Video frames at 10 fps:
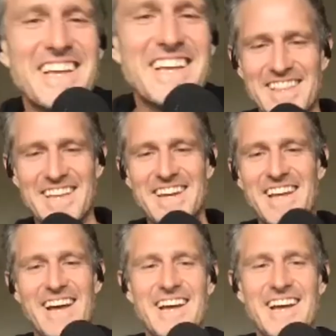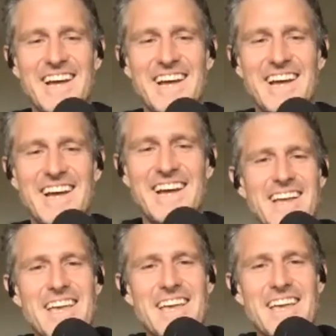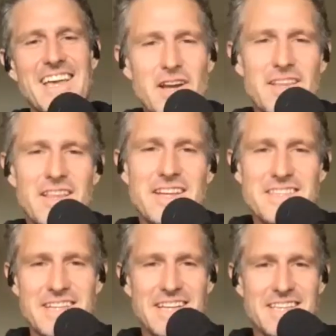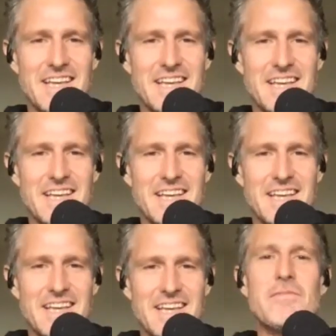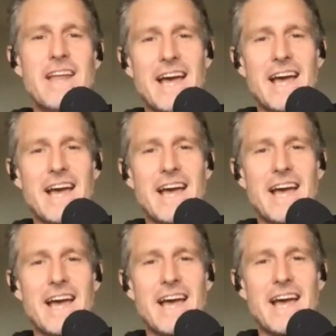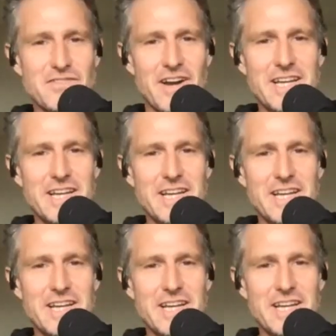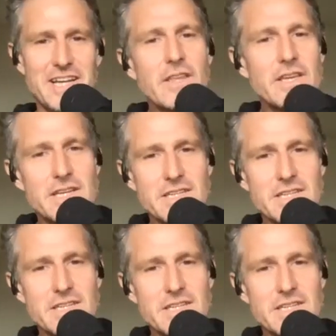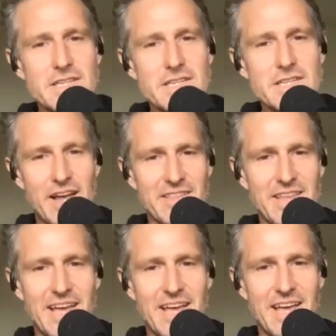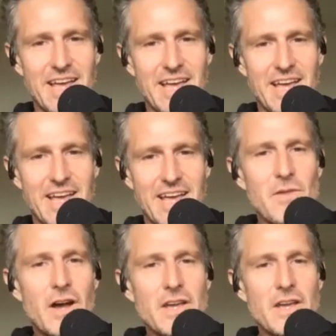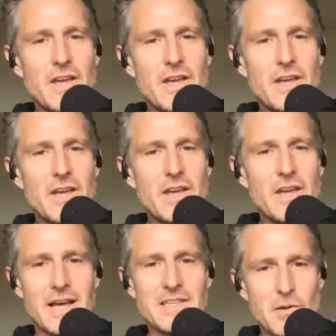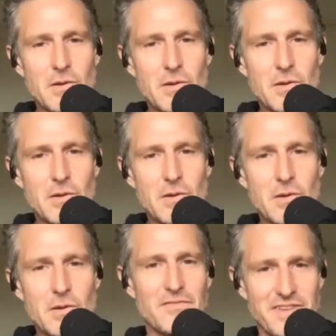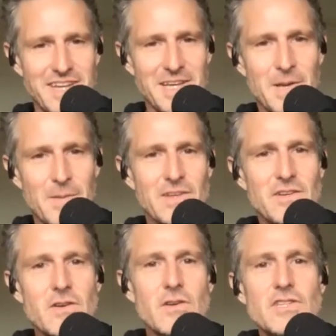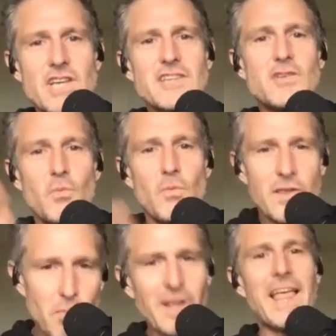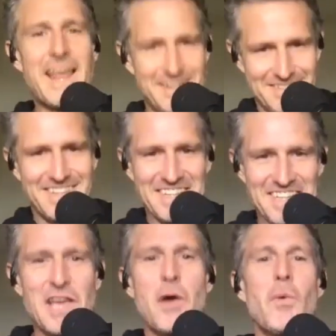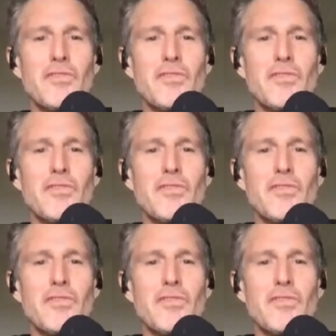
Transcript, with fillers: mate, that uh, it's one of those things that it's become an accidental catchphrase because it really just came out of the fact that um, I used to do the podcast and it was called Wilosophy. Yeah. Just with Wil Anderson. Yeah, it right.